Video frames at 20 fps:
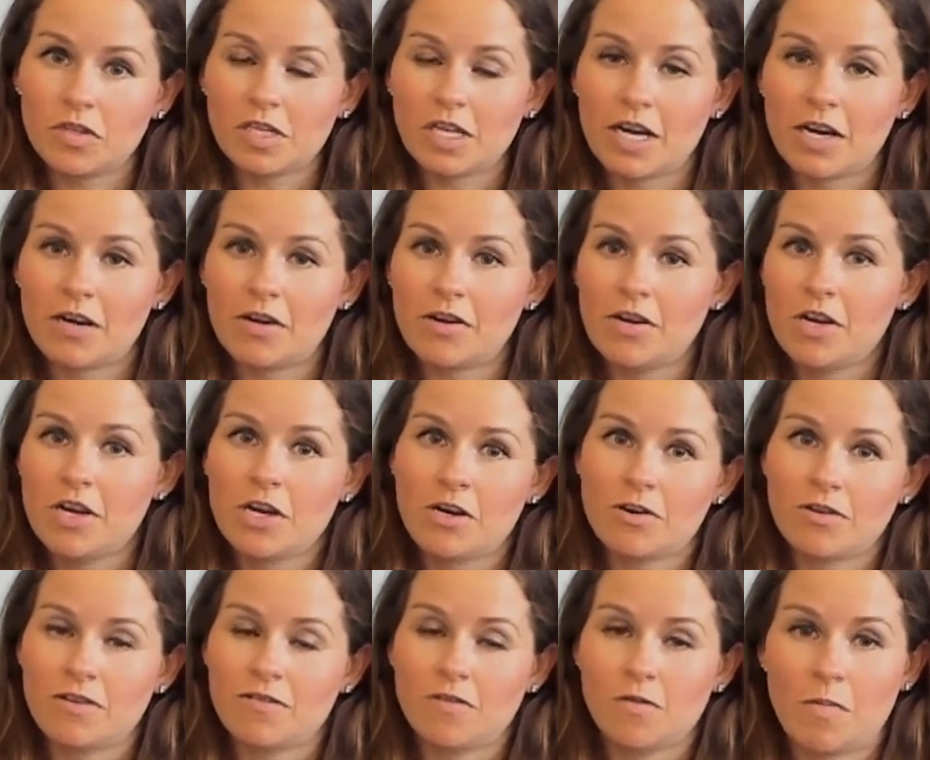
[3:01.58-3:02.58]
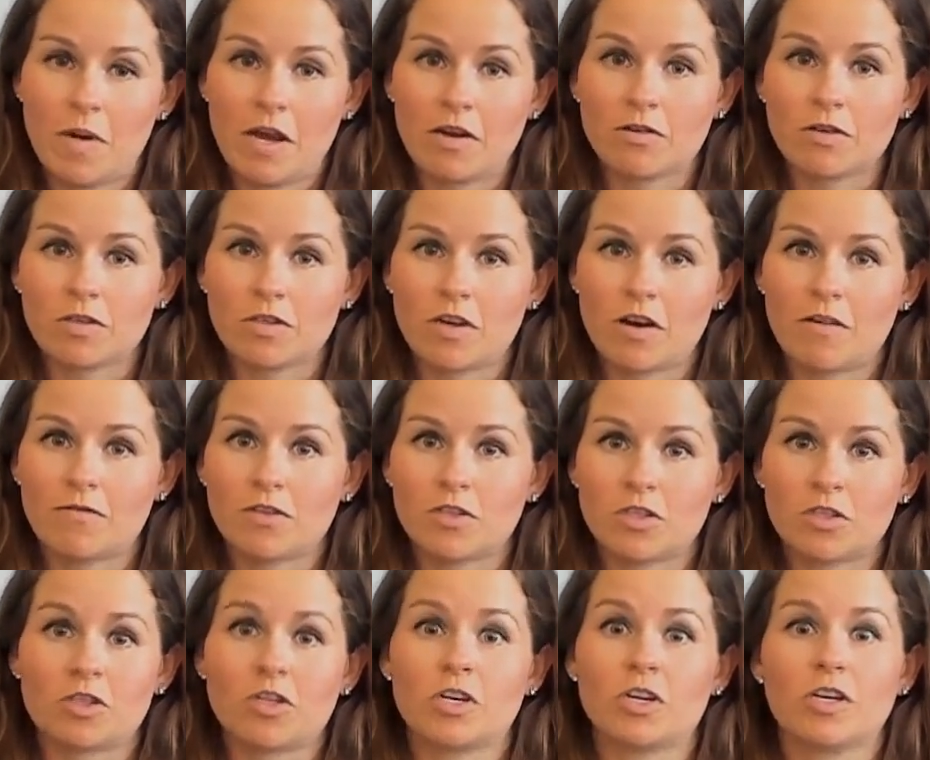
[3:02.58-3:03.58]
Cloud, or even Microsoft
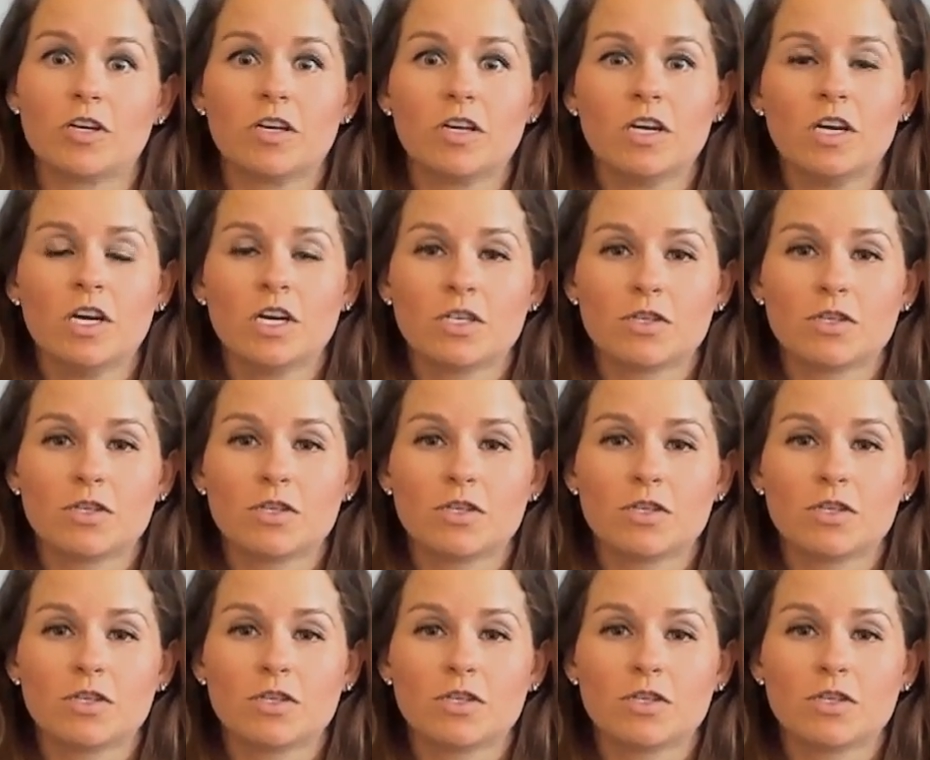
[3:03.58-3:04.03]
Azure.